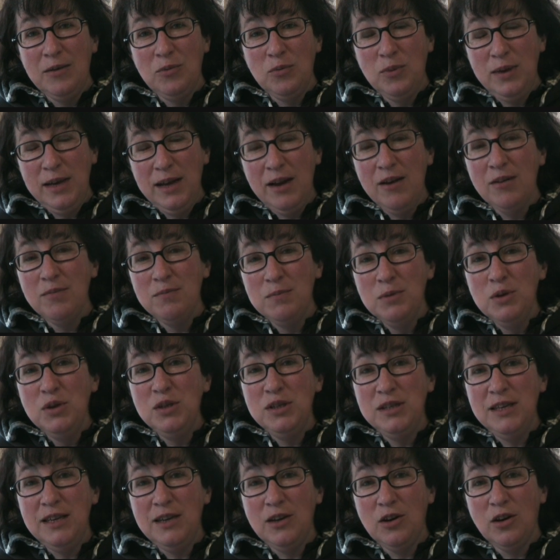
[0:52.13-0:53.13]
We are a
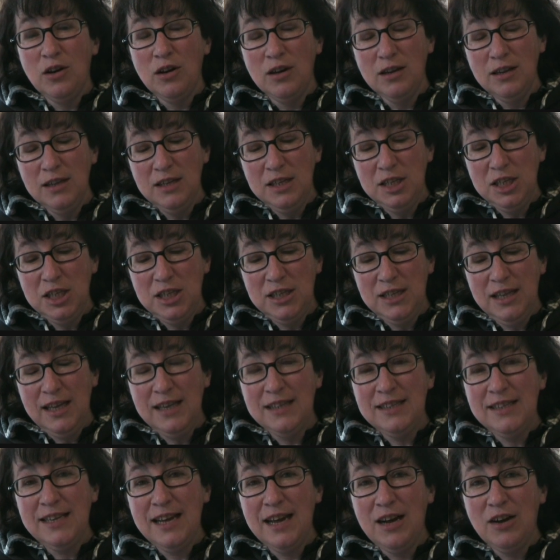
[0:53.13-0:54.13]
mercy college.
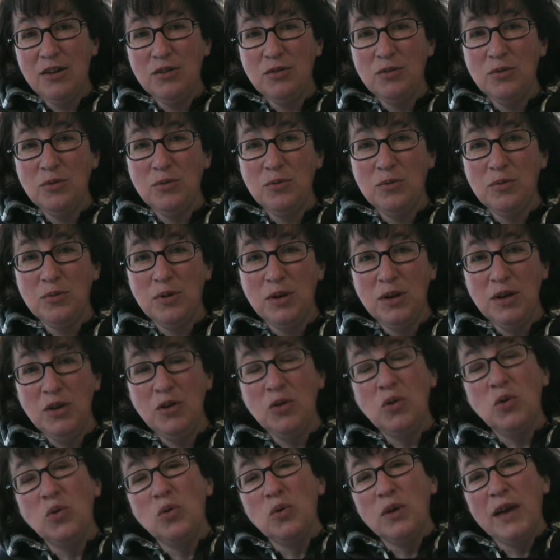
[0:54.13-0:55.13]
That's our what
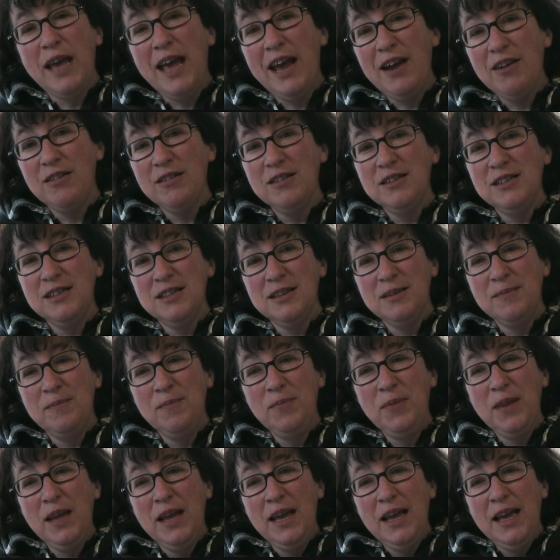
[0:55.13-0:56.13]
you call
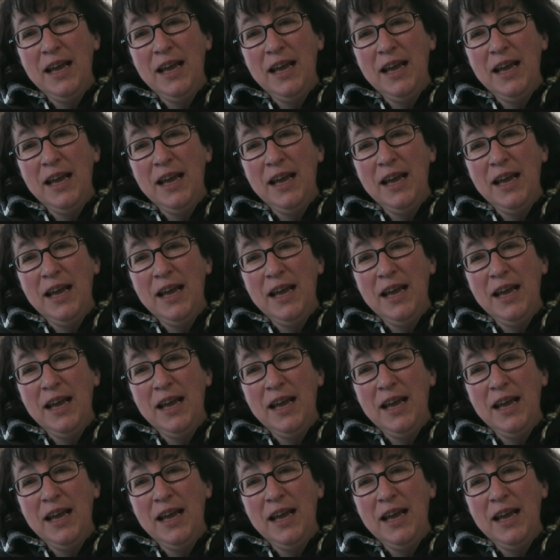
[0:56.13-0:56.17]
charism.